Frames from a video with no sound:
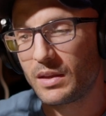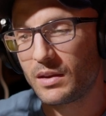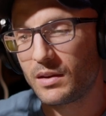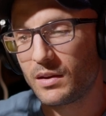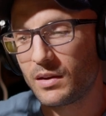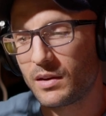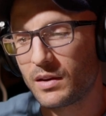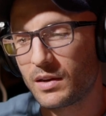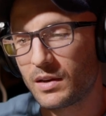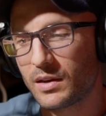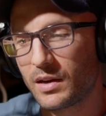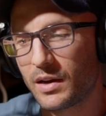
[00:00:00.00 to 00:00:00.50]

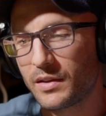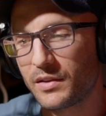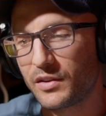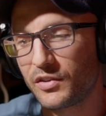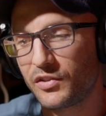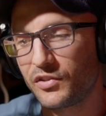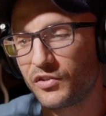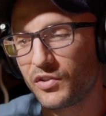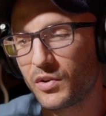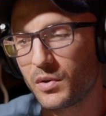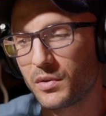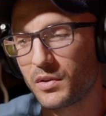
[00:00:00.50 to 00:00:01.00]
On this
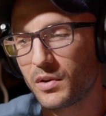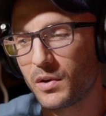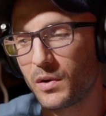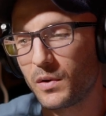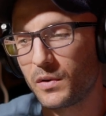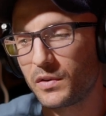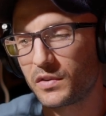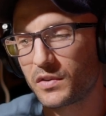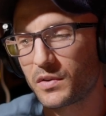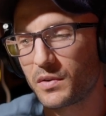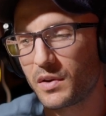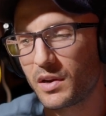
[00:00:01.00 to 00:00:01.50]
show, the
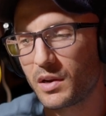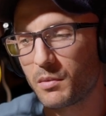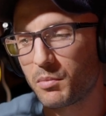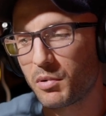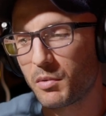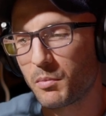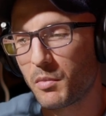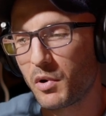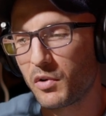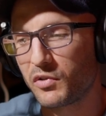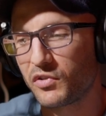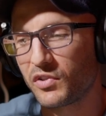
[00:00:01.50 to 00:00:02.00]
host created a
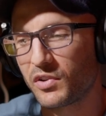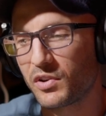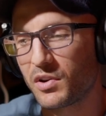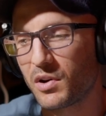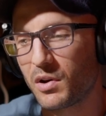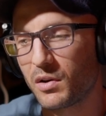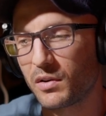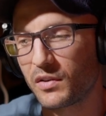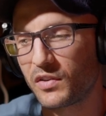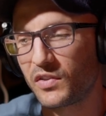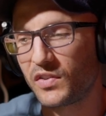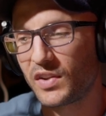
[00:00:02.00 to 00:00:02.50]
promotion
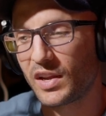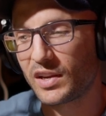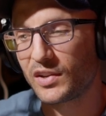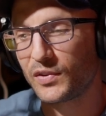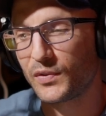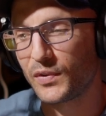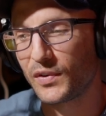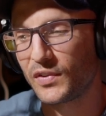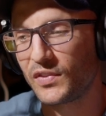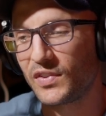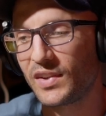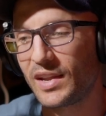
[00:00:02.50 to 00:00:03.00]
called Sex
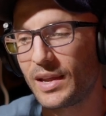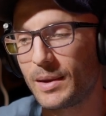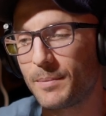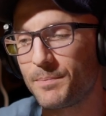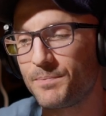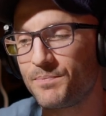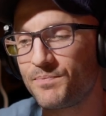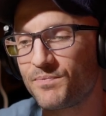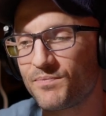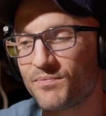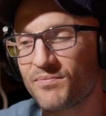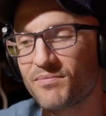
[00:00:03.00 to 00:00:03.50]
for Sam,